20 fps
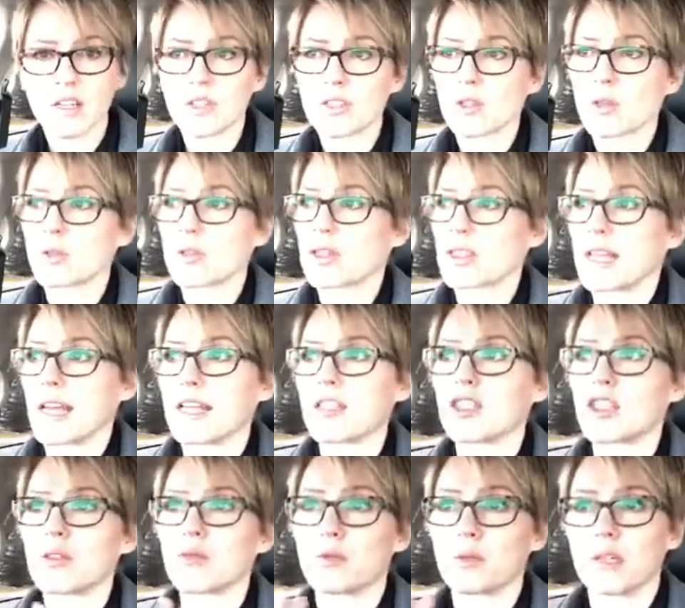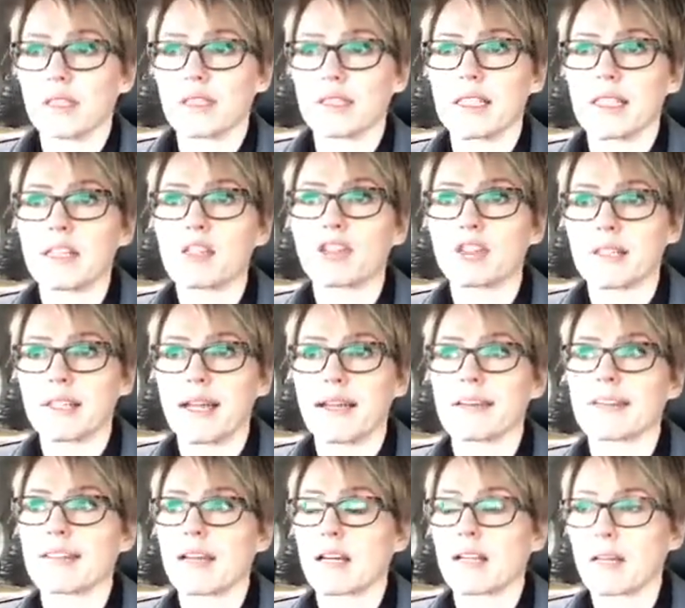So staging really
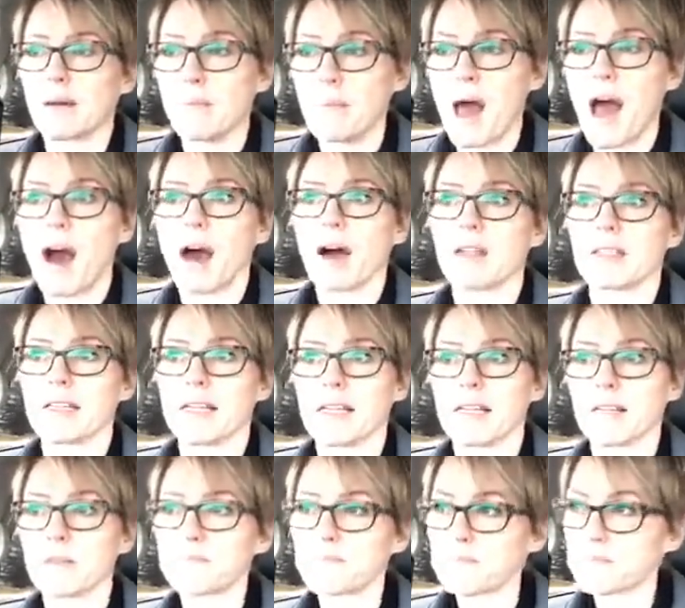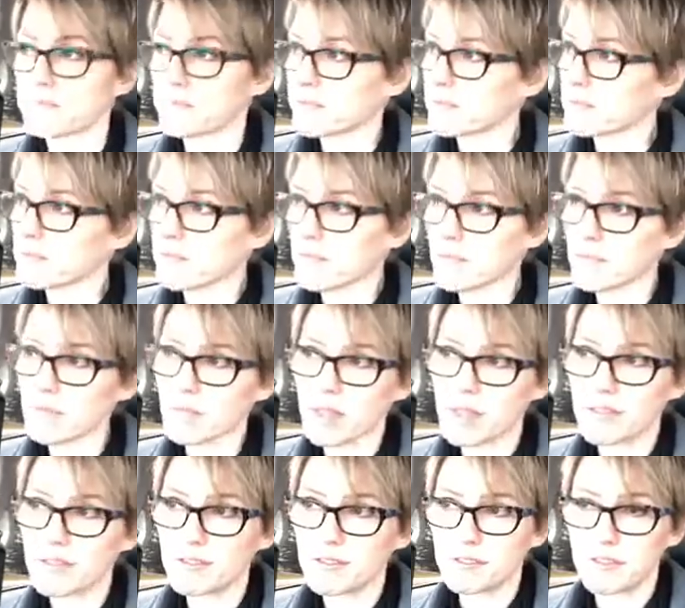creates a compelling
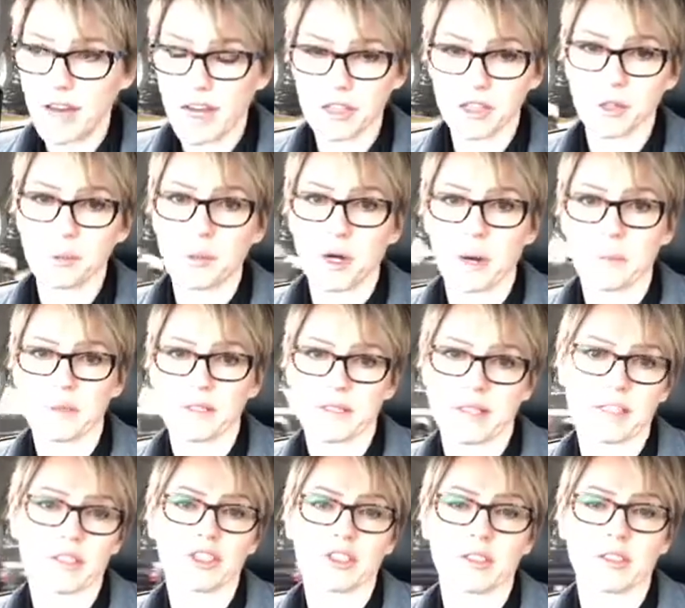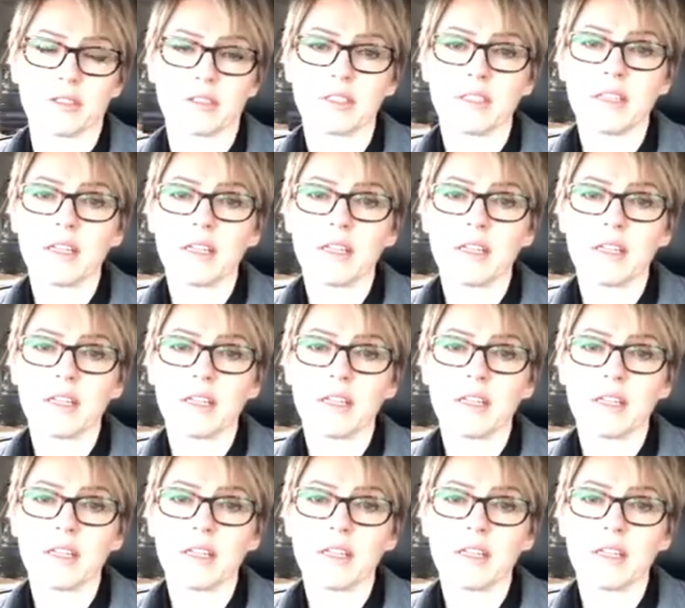value proposition